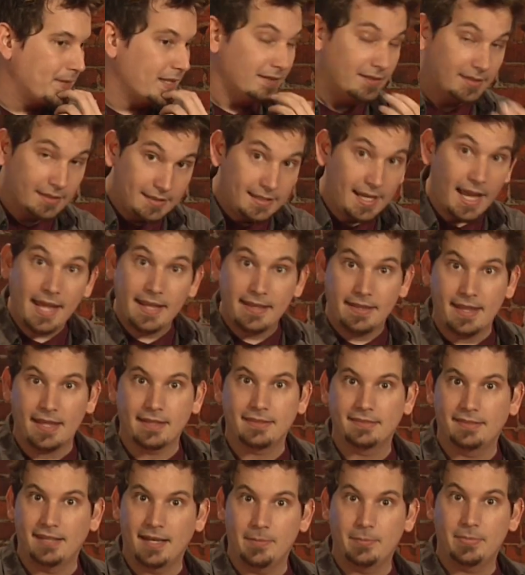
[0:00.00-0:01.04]
it's again,
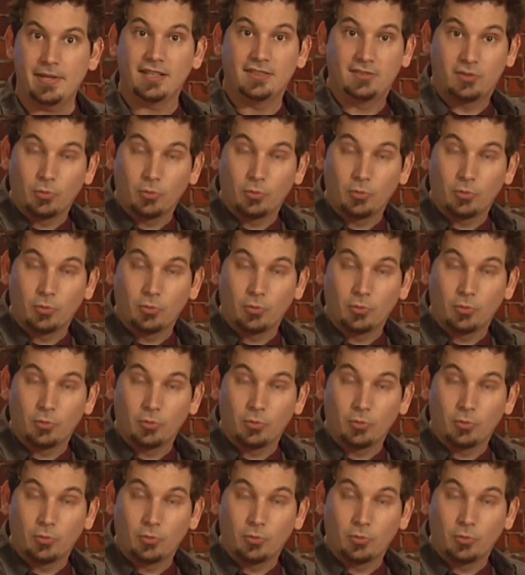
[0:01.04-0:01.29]
that same thing.